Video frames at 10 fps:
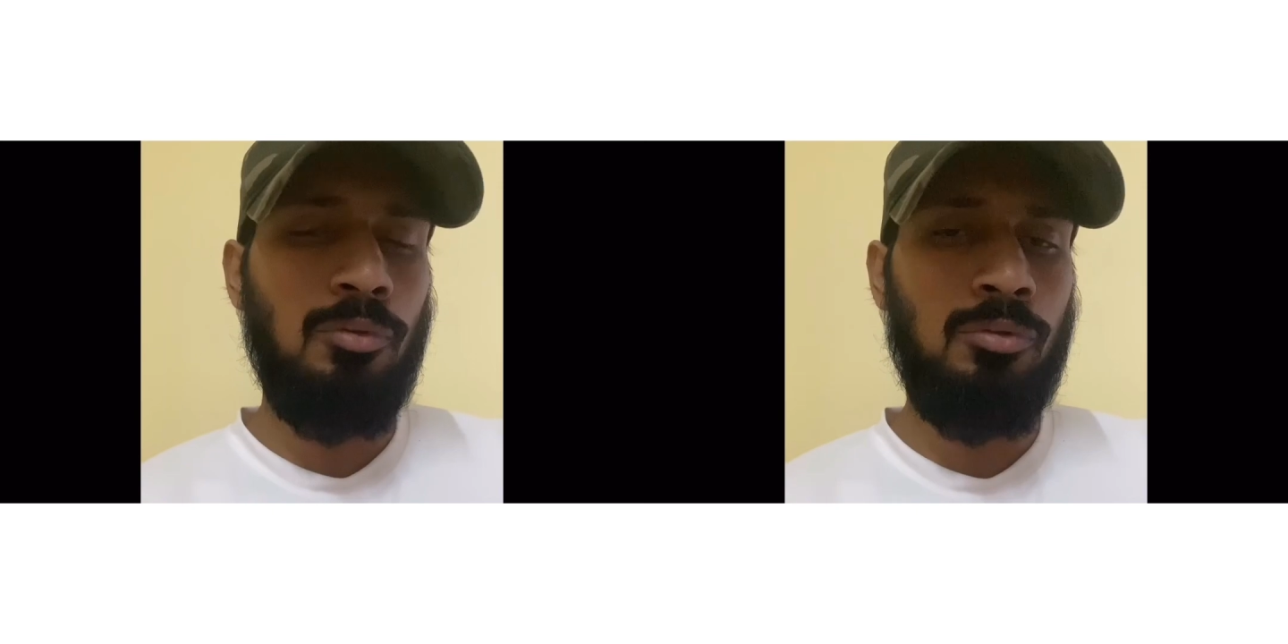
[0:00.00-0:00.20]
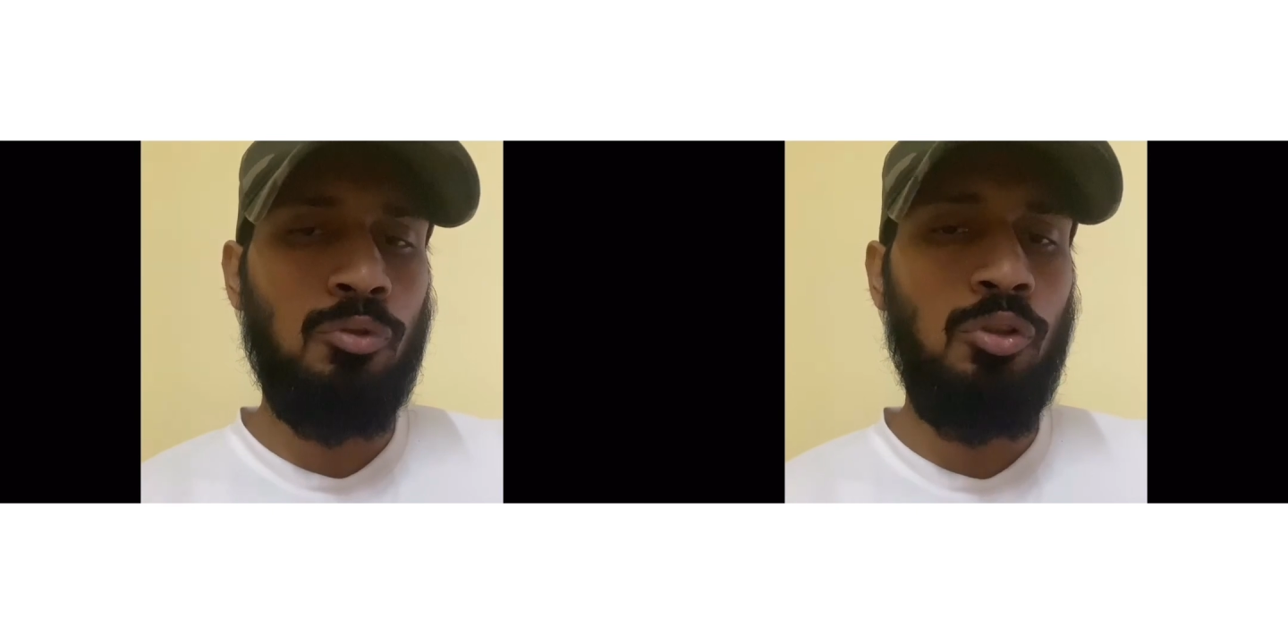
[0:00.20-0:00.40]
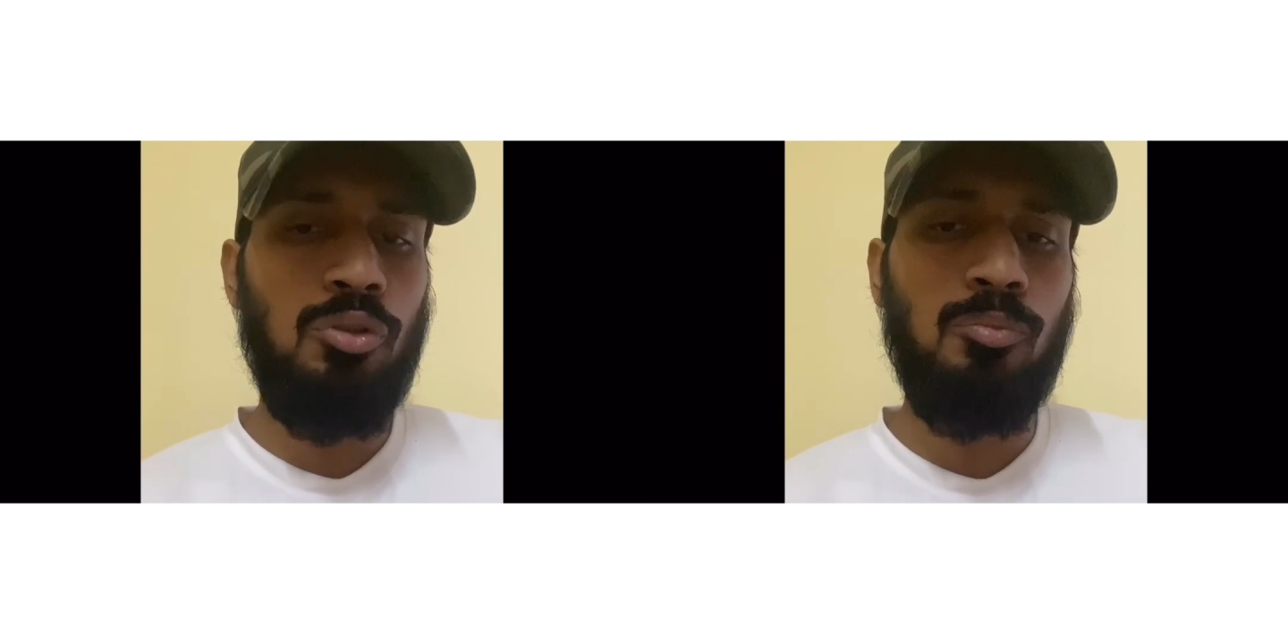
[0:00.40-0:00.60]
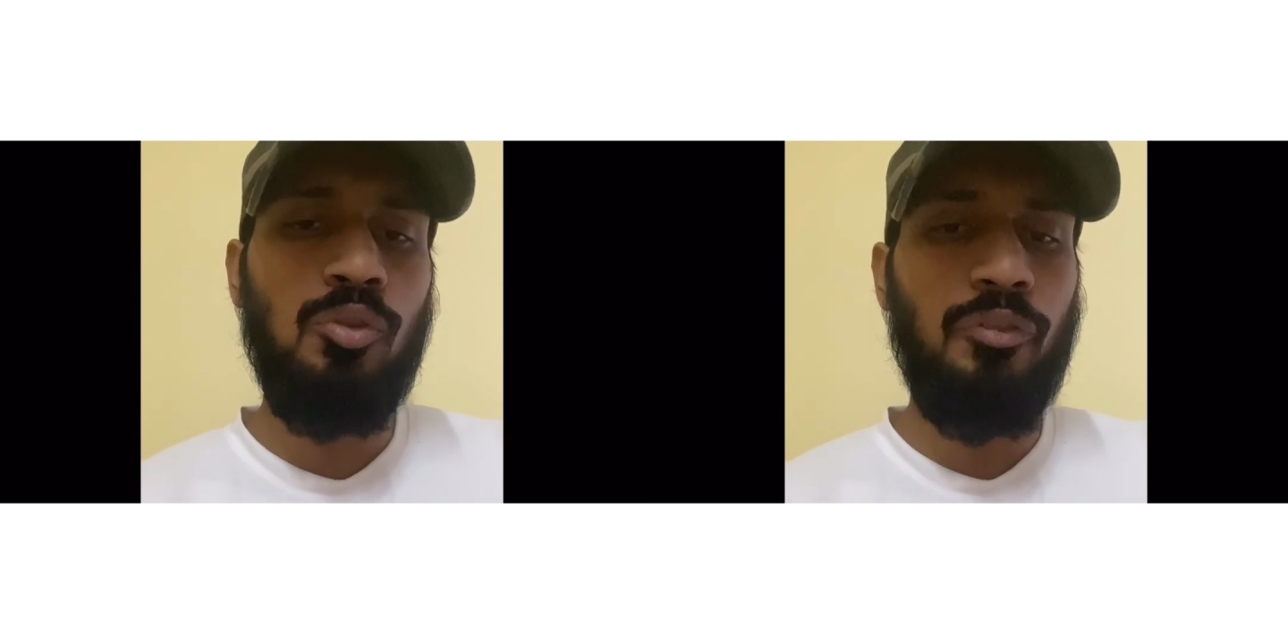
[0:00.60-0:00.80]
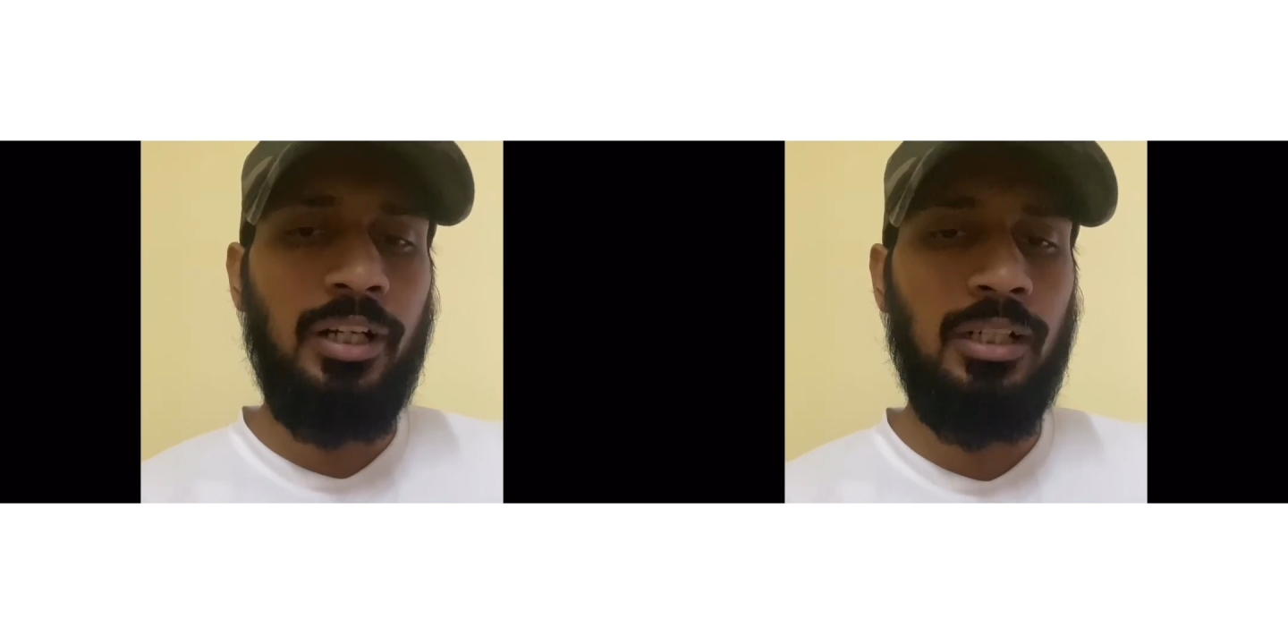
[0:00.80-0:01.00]
told to
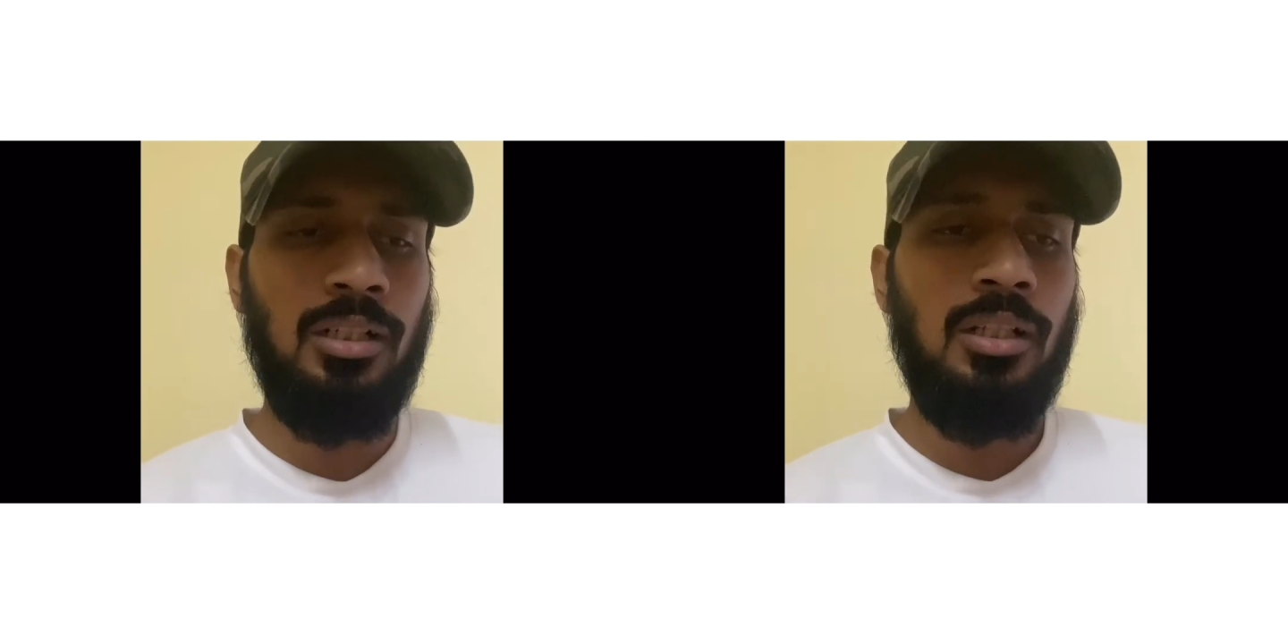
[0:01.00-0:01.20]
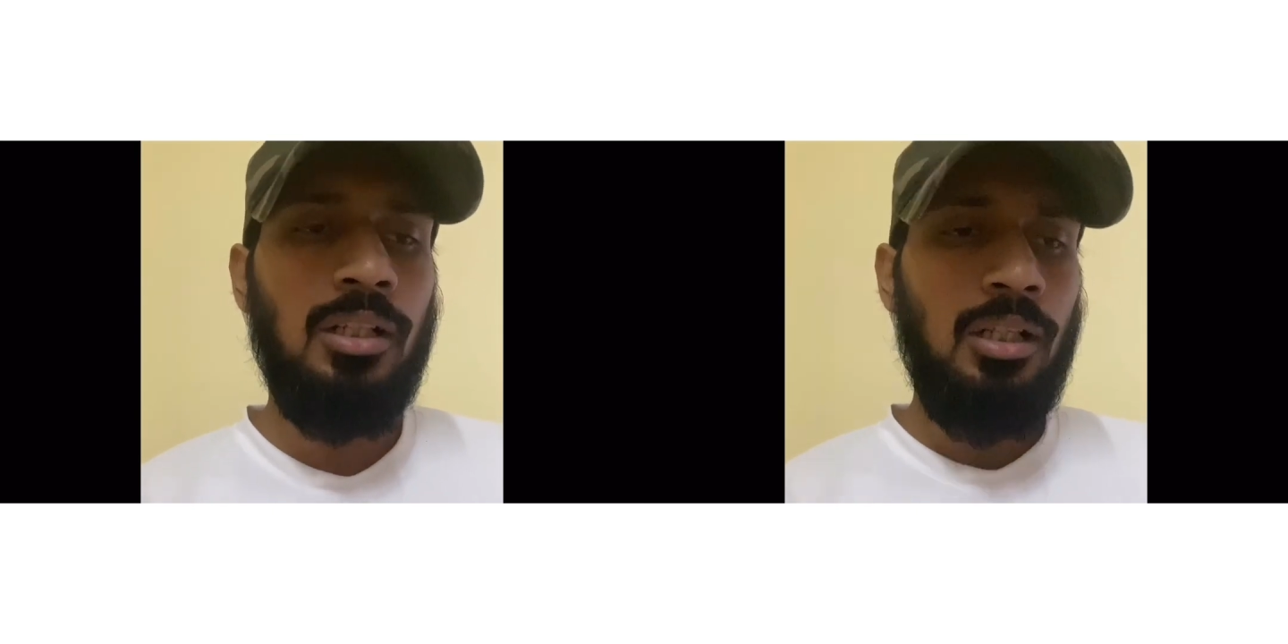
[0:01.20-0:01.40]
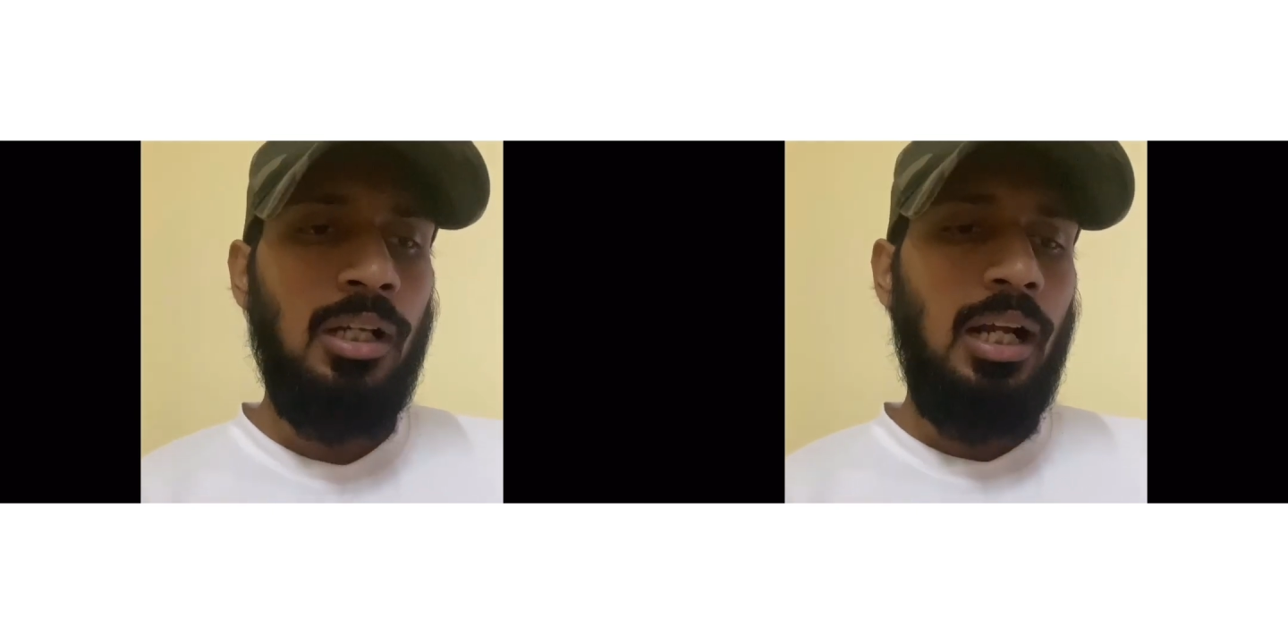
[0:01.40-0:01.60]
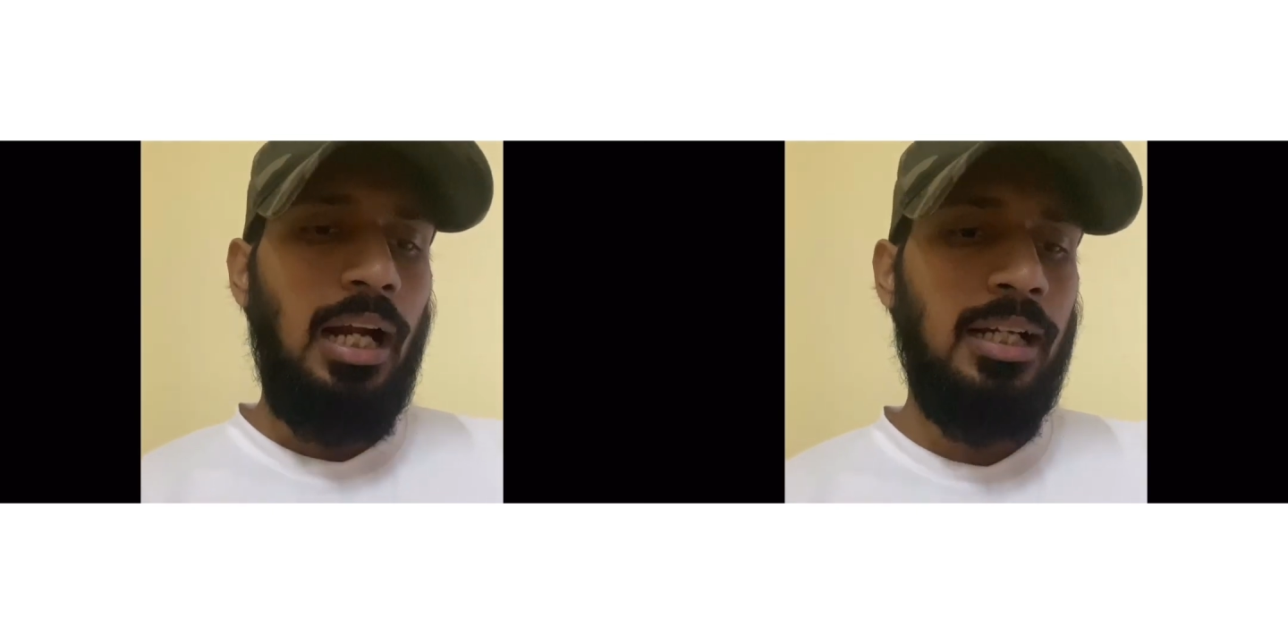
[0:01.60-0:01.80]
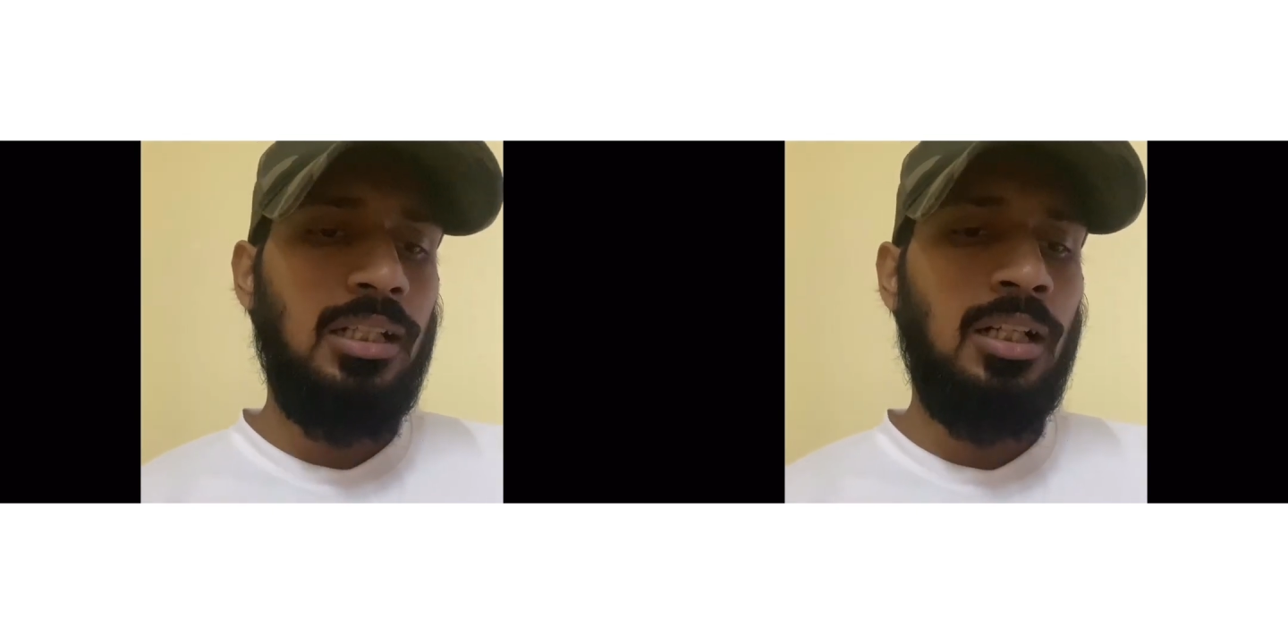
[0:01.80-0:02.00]
move ahead. And